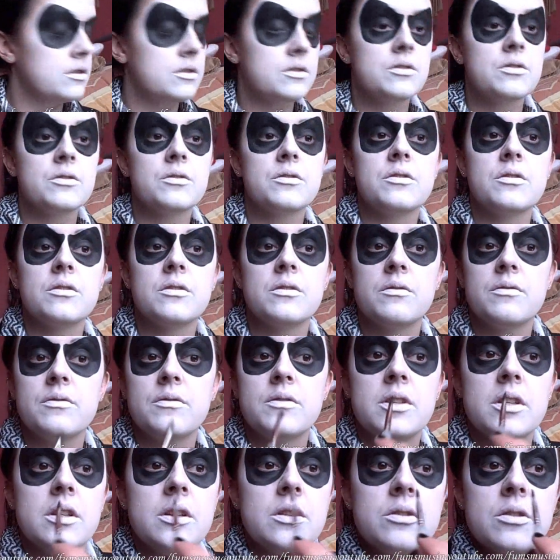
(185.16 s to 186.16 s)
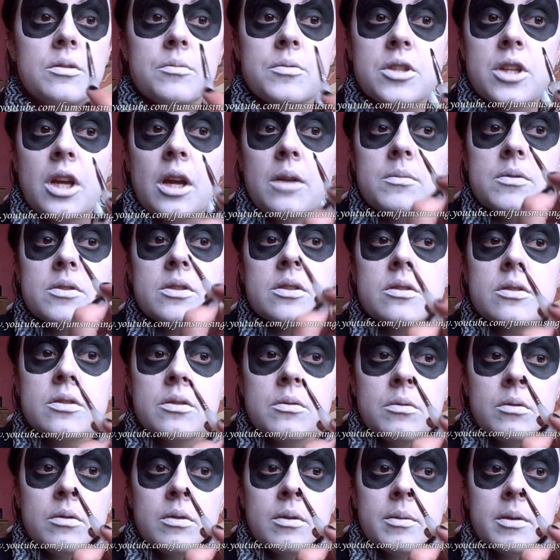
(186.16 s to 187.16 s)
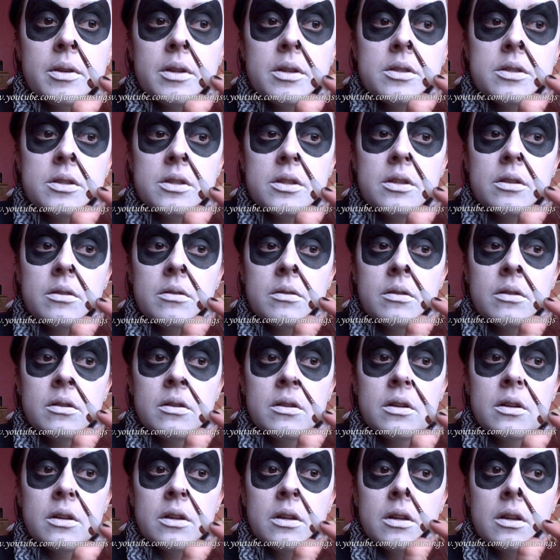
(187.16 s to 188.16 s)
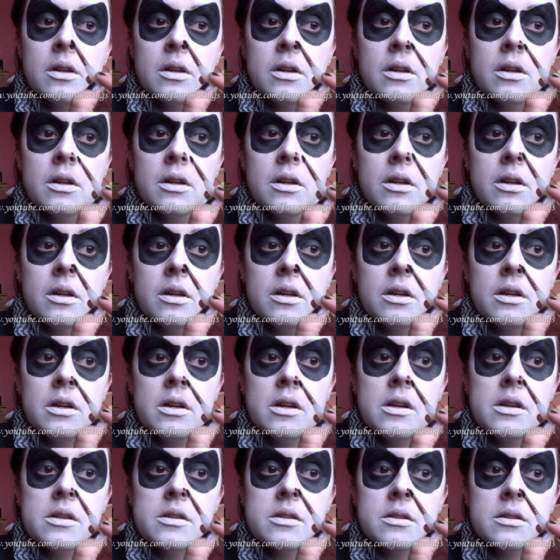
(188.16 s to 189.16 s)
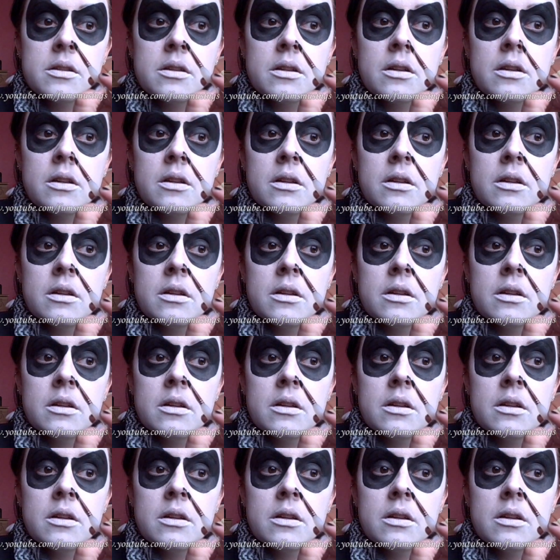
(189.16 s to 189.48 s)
sort of teardrop shapes, so all I'm going to do is